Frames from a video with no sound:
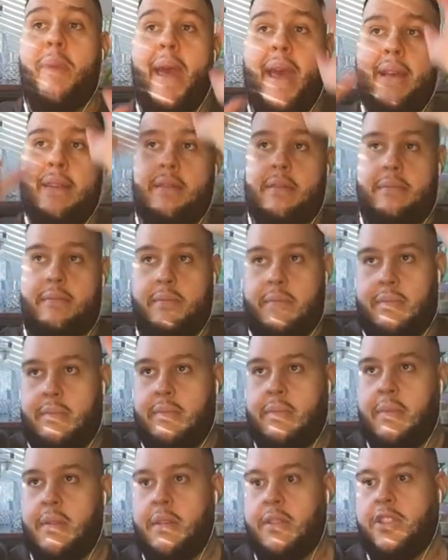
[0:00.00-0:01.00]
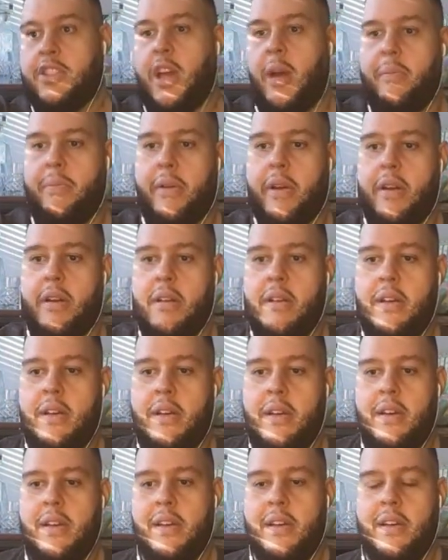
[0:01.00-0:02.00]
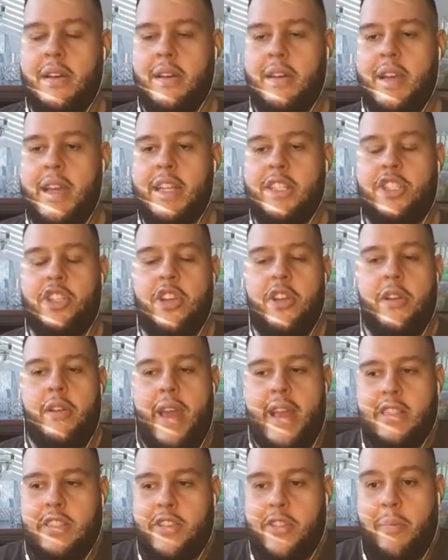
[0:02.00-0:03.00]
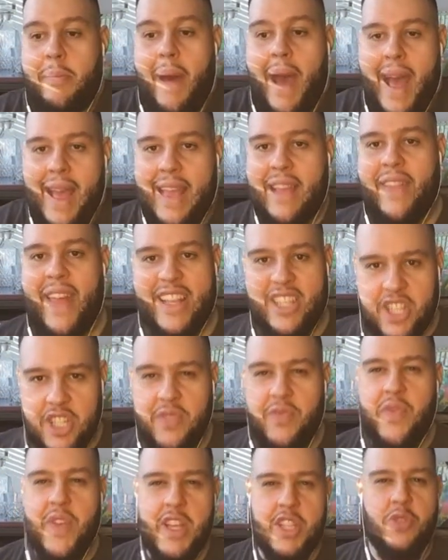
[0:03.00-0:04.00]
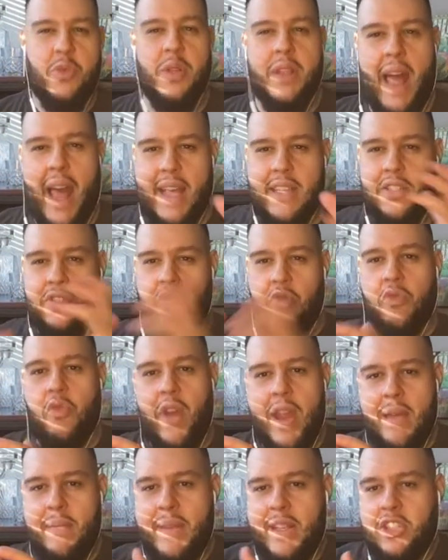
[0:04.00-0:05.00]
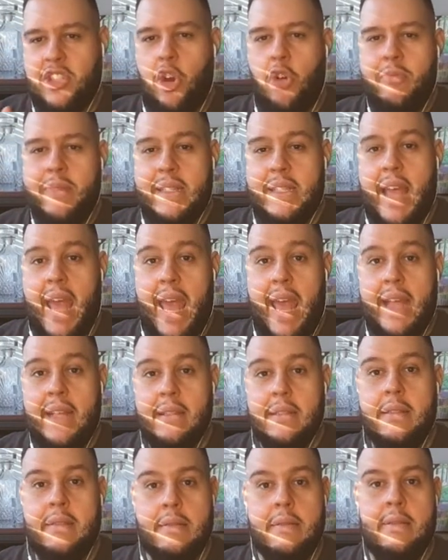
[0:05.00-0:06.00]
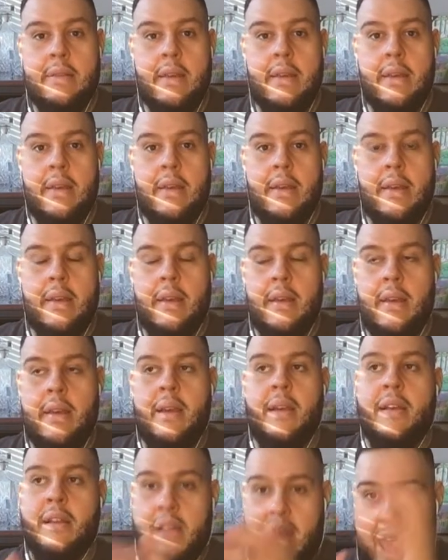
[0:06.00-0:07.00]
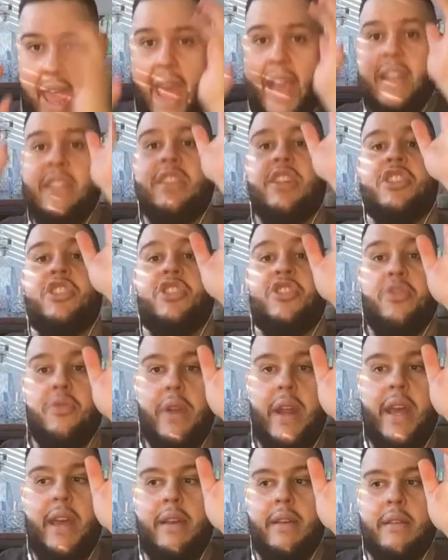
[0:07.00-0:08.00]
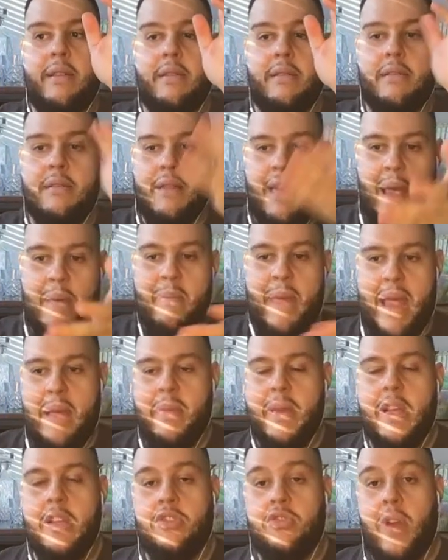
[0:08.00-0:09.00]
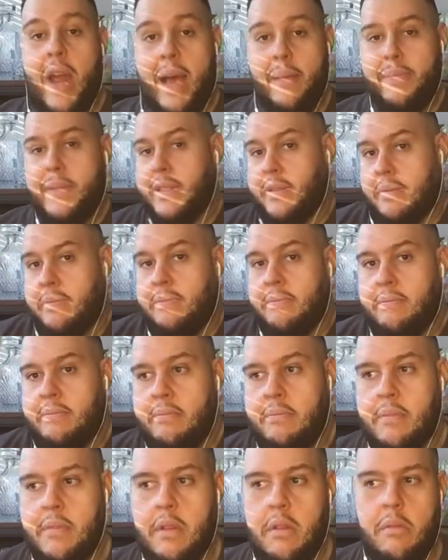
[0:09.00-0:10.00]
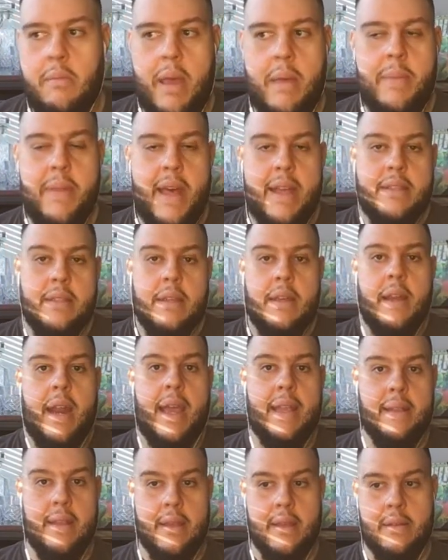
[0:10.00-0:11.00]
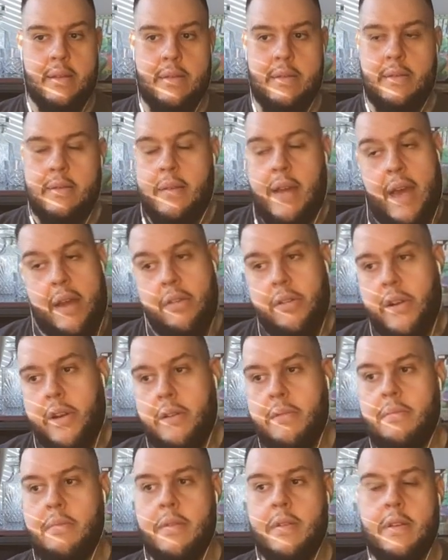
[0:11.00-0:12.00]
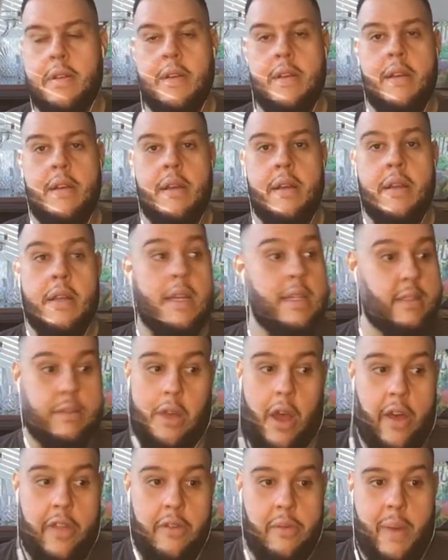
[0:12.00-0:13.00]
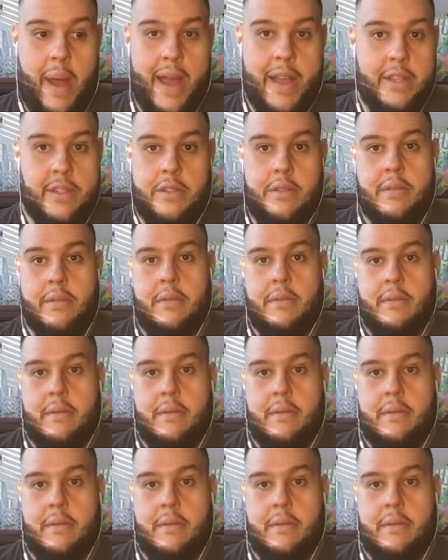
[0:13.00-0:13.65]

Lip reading: pass, jumper into the pocket. Like just visualize the rim in Tobi's hands and just shoot it, and maybe it drops. Maybe that's a good idea. I don't know, because otherwise,